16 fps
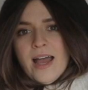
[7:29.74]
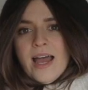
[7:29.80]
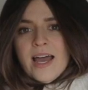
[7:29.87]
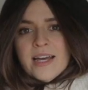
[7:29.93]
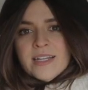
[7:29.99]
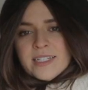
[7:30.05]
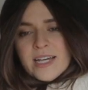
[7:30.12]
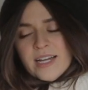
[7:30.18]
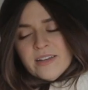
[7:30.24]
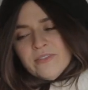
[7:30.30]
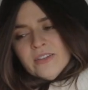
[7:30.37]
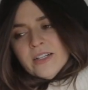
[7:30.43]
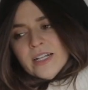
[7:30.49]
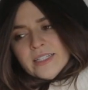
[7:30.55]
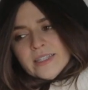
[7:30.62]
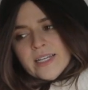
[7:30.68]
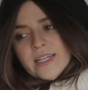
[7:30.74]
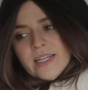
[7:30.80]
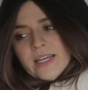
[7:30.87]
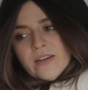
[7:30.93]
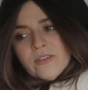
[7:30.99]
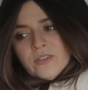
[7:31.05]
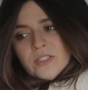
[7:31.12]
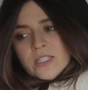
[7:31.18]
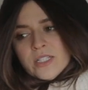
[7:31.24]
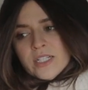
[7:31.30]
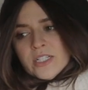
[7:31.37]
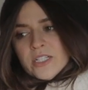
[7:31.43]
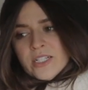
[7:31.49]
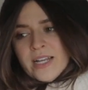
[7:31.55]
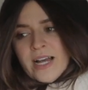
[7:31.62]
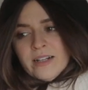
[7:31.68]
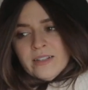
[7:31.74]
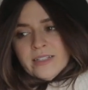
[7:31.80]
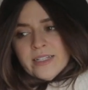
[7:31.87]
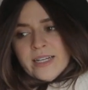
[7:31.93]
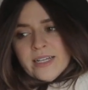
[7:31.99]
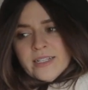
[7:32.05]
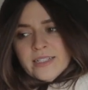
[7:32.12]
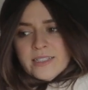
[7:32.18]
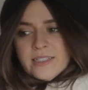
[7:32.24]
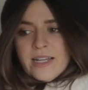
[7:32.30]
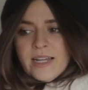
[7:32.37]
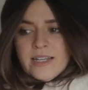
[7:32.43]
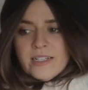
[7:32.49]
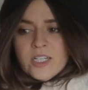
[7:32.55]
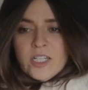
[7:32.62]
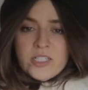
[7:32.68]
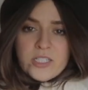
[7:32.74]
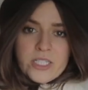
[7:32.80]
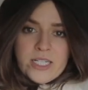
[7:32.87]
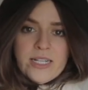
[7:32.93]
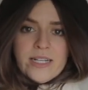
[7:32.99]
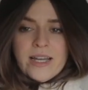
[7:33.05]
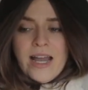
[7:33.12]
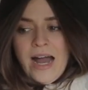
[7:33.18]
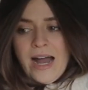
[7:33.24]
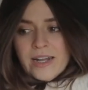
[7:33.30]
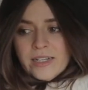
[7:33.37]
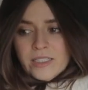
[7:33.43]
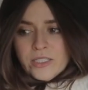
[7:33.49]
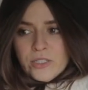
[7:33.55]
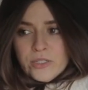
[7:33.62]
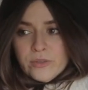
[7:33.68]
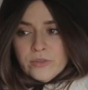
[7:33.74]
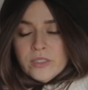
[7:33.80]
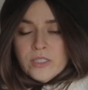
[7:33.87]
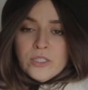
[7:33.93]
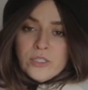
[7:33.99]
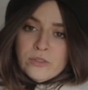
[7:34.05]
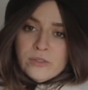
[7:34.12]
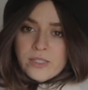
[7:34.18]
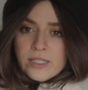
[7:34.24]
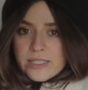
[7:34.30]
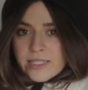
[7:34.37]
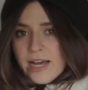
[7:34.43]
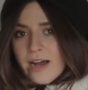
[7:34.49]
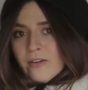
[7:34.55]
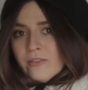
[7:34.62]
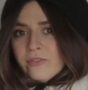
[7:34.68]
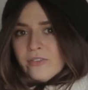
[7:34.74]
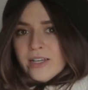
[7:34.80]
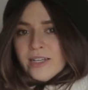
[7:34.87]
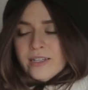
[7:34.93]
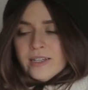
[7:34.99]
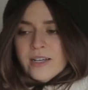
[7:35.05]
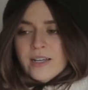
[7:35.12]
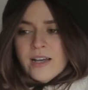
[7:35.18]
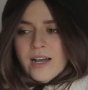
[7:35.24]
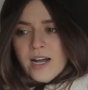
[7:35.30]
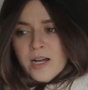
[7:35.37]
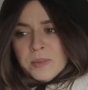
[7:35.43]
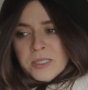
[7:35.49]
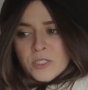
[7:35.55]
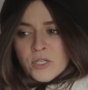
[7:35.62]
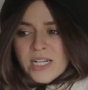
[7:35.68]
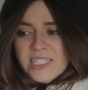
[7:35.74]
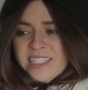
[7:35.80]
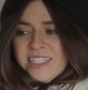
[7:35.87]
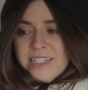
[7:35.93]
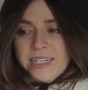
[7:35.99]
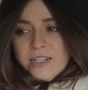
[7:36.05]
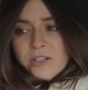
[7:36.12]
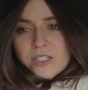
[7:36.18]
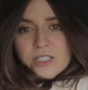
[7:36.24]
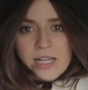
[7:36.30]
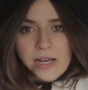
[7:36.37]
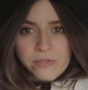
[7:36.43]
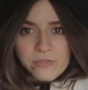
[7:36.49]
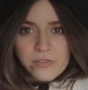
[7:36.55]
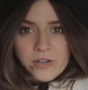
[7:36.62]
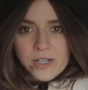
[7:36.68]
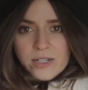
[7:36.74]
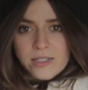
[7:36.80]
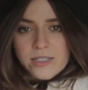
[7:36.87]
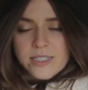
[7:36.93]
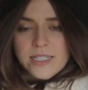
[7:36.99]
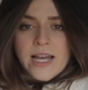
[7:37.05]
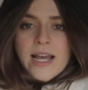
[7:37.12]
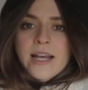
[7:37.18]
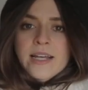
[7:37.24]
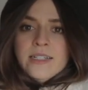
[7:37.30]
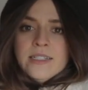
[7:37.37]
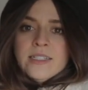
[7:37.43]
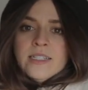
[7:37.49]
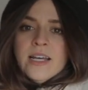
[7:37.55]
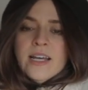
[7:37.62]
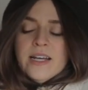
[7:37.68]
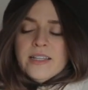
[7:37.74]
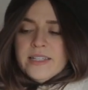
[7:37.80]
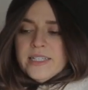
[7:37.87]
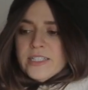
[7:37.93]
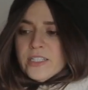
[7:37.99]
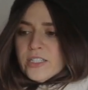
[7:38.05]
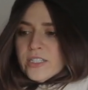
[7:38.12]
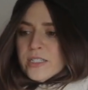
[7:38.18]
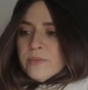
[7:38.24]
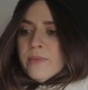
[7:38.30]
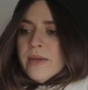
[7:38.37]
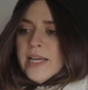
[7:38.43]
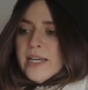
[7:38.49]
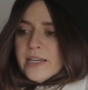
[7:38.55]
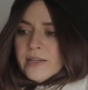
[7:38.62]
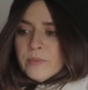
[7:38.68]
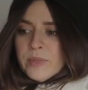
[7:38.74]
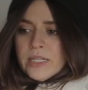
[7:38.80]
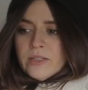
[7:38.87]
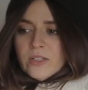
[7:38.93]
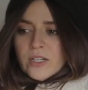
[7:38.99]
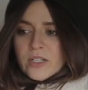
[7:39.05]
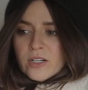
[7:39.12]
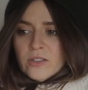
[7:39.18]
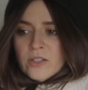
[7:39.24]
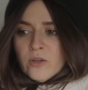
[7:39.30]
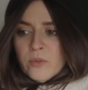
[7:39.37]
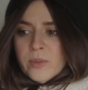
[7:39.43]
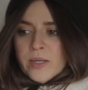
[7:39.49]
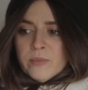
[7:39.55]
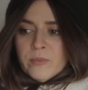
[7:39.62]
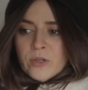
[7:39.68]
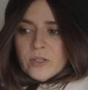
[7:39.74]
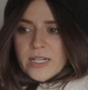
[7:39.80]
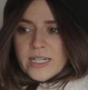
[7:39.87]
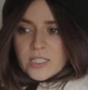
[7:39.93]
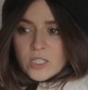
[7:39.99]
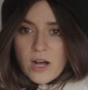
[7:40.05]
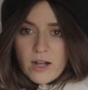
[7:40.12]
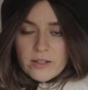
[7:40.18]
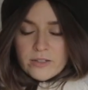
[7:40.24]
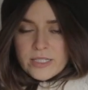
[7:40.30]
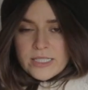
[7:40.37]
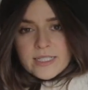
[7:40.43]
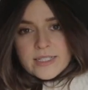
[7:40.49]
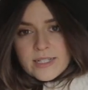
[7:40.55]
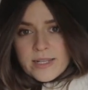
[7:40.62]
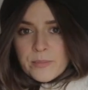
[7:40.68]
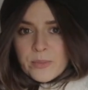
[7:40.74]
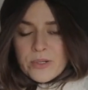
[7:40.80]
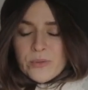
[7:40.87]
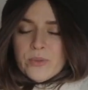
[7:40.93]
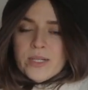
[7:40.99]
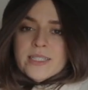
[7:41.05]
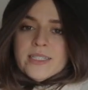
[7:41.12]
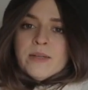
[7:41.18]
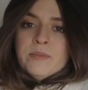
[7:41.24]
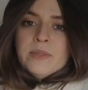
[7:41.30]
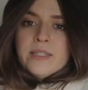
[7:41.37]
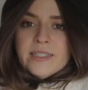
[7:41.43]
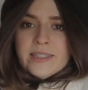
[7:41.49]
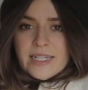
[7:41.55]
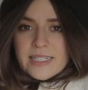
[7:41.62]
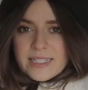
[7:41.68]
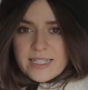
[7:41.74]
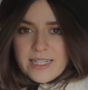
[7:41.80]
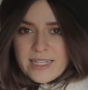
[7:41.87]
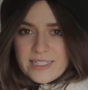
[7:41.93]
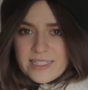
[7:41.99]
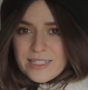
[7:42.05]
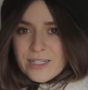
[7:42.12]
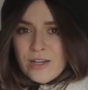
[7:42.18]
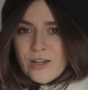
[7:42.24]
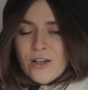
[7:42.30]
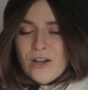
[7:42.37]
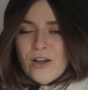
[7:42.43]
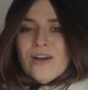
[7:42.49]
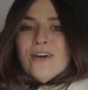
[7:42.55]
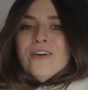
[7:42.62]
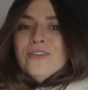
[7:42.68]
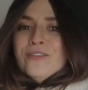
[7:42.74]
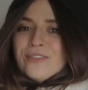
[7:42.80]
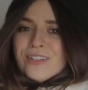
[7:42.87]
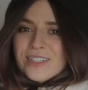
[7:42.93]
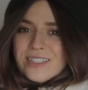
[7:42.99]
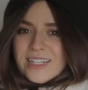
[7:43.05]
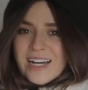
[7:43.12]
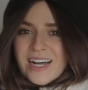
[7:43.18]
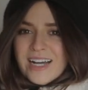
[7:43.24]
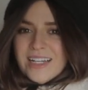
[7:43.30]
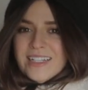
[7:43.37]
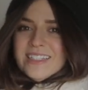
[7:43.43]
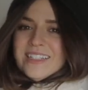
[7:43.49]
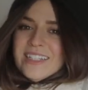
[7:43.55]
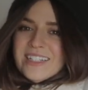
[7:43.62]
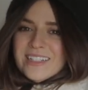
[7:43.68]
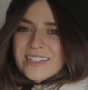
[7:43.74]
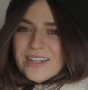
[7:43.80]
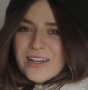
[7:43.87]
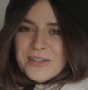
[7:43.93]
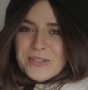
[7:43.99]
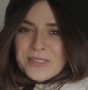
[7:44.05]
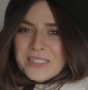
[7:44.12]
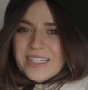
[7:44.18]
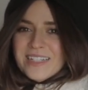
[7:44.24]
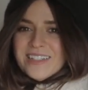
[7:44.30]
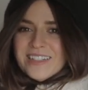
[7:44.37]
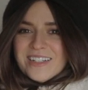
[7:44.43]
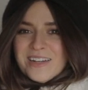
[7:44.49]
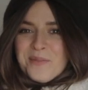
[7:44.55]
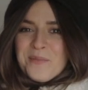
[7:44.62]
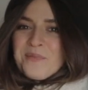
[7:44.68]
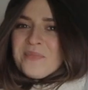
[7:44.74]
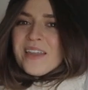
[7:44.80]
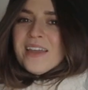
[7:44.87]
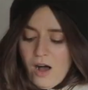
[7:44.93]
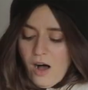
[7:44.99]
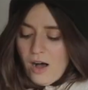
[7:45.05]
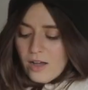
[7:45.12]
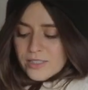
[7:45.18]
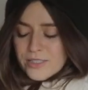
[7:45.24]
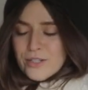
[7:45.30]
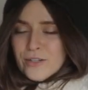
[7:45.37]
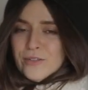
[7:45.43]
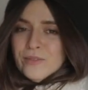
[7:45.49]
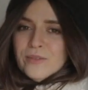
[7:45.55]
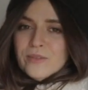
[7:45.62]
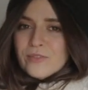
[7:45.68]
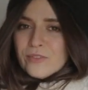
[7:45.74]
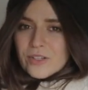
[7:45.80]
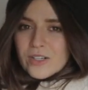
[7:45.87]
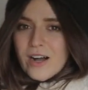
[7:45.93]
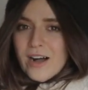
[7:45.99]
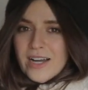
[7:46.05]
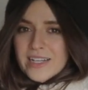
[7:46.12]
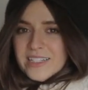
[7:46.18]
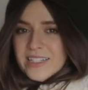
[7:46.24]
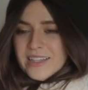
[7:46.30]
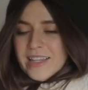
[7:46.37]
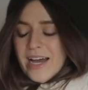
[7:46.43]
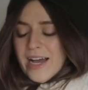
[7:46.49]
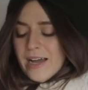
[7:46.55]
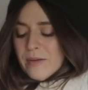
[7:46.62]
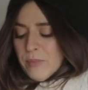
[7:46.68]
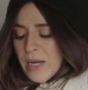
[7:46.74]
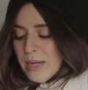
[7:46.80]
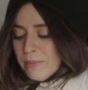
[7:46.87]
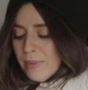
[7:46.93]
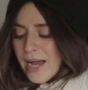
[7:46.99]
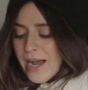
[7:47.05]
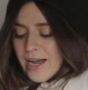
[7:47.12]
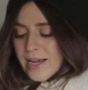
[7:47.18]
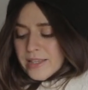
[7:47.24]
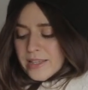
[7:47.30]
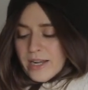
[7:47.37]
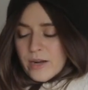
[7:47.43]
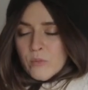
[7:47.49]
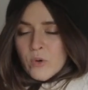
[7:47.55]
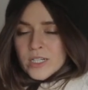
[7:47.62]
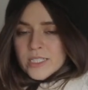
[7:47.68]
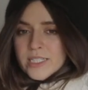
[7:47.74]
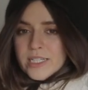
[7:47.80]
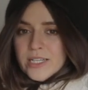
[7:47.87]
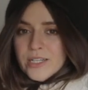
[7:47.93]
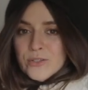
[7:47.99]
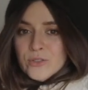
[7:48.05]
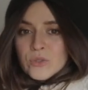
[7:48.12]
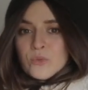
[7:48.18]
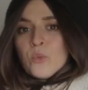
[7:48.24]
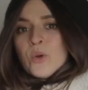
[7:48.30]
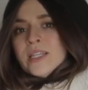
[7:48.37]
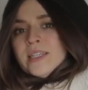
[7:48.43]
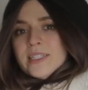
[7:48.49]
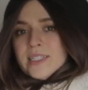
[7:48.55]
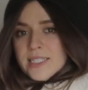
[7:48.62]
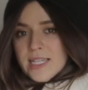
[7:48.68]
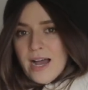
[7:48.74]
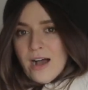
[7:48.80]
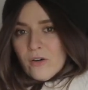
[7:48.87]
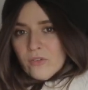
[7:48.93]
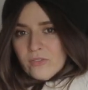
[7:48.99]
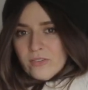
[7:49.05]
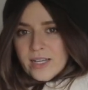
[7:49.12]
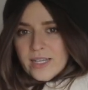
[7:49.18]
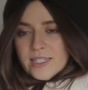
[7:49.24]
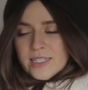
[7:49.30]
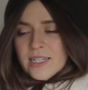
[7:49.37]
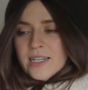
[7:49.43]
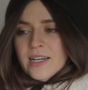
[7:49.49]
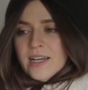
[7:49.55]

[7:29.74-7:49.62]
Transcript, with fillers: and I feel like they give such an elegant and chic attitude to this outfit. Um, I tried sneakers at first, and these just make me look a little bit more like taller and slimmer with something that's this oversized and cozy. So also forgot that my bag that I want to use with this outfit